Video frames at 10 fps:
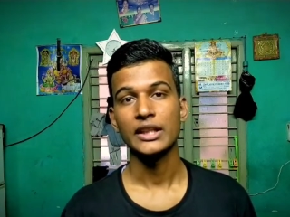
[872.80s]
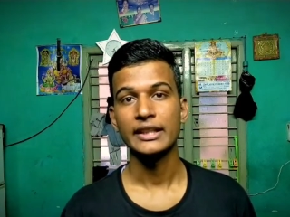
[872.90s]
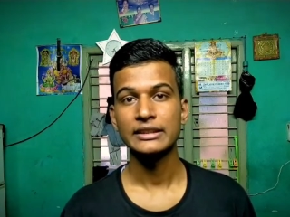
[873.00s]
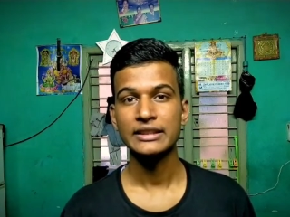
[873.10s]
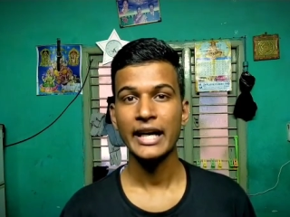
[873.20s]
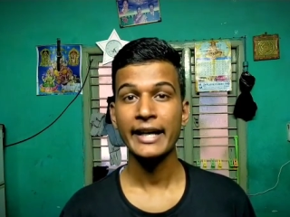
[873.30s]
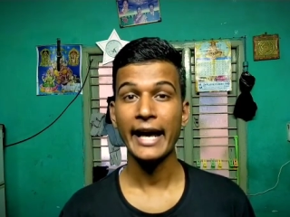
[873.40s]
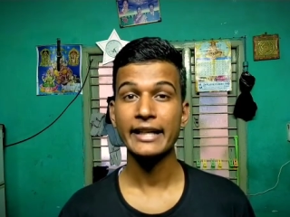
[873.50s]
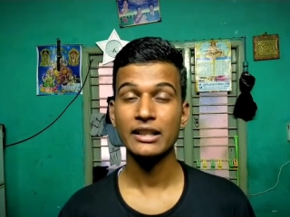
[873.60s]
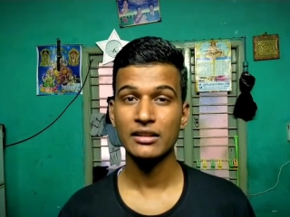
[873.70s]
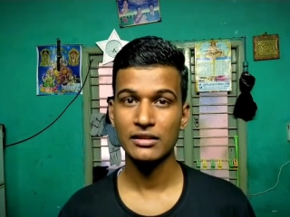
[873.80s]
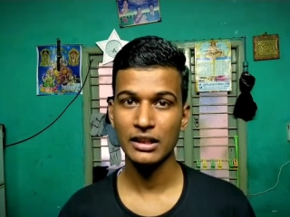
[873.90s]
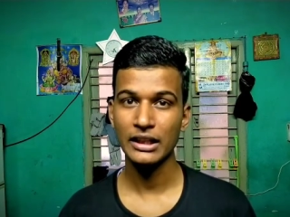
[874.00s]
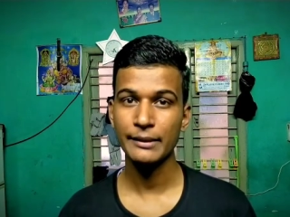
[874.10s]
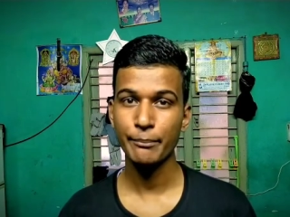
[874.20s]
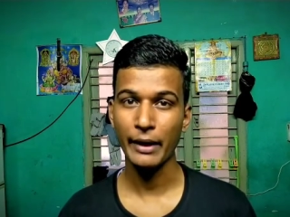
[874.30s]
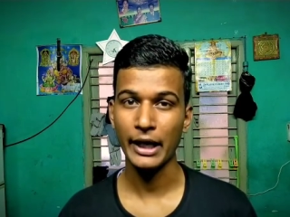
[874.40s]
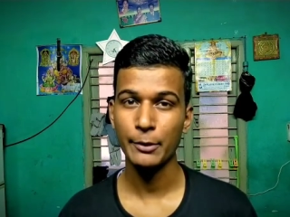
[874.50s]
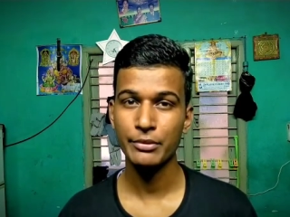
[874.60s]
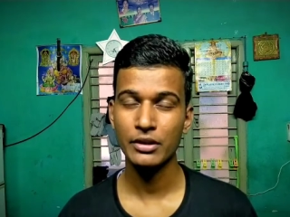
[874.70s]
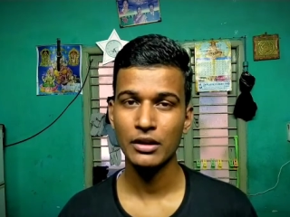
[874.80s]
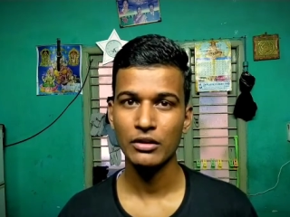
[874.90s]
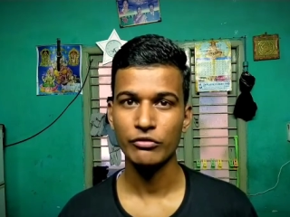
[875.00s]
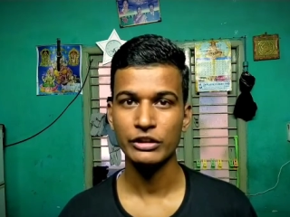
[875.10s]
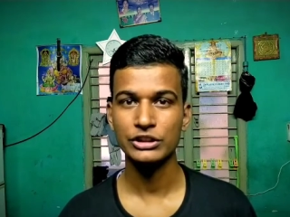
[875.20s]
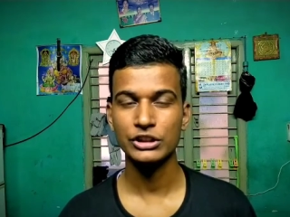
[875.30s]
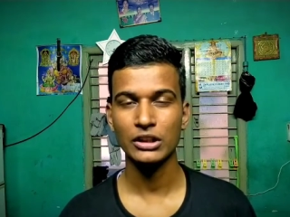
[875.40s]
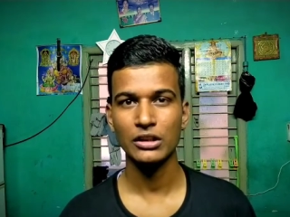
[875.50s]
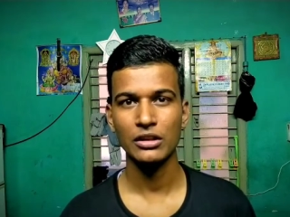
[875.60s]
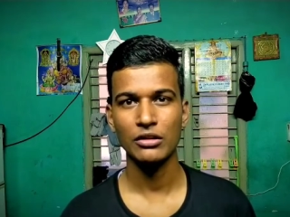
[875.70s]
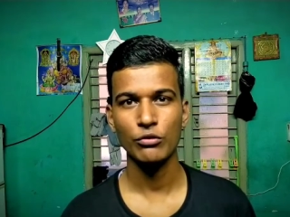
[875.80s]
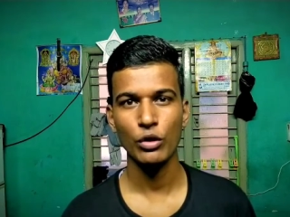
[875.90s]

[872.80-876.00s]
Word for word: they designed a three pipes which uh,